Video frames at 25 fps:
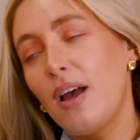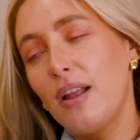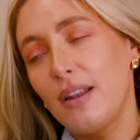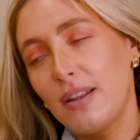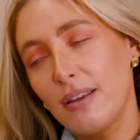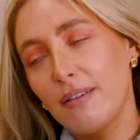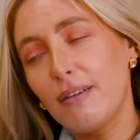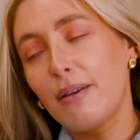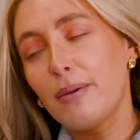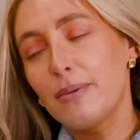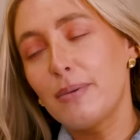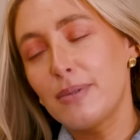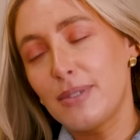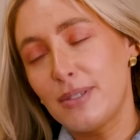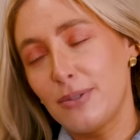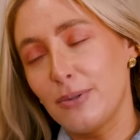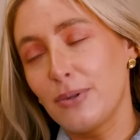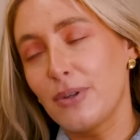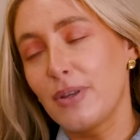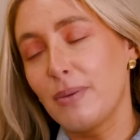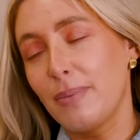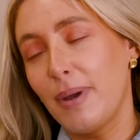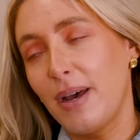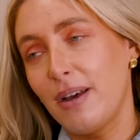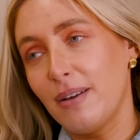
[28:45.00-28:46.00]
Earlier I was
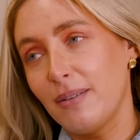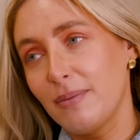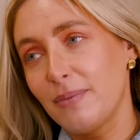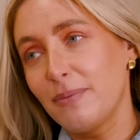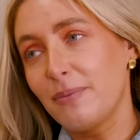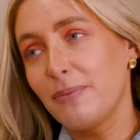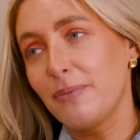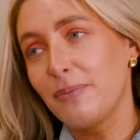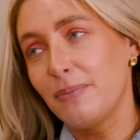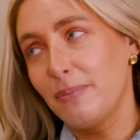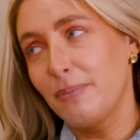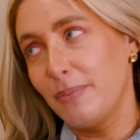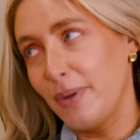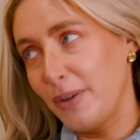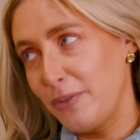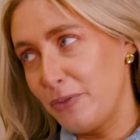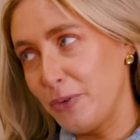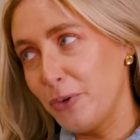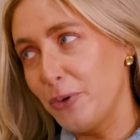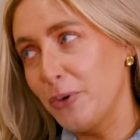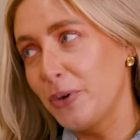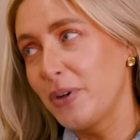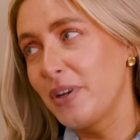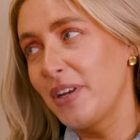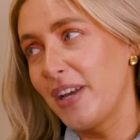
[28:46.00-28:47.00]
talking about my
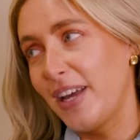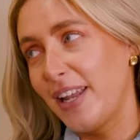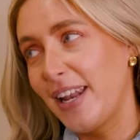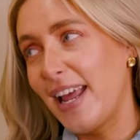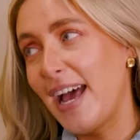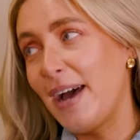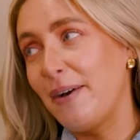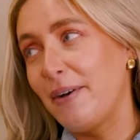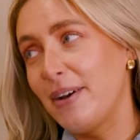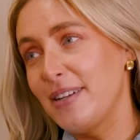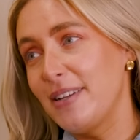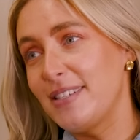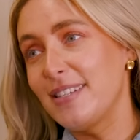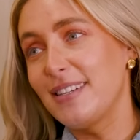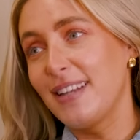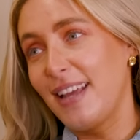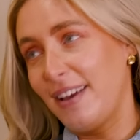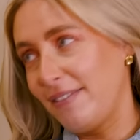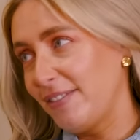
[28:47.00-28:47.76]
fork and how I didn't